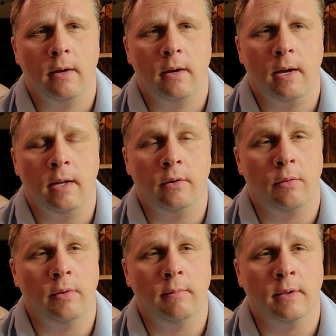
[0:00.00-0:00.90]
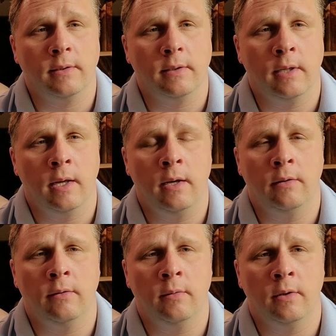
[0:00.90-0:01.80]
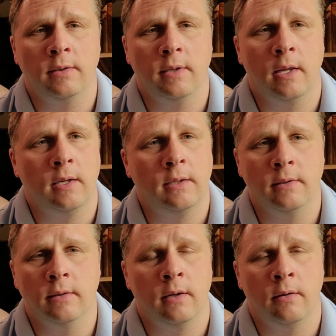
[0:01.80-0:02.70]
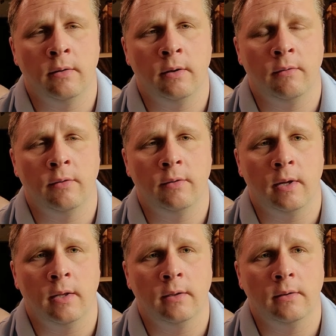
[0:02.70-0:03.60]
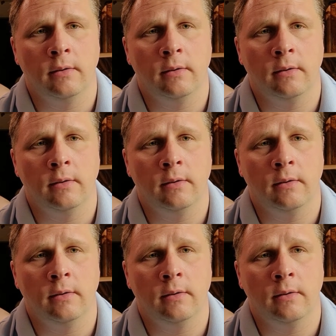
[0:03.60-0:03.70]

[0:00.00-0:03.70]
I told him, I said, hey, does he want to sell it? And he said, oh, he'll never sell it.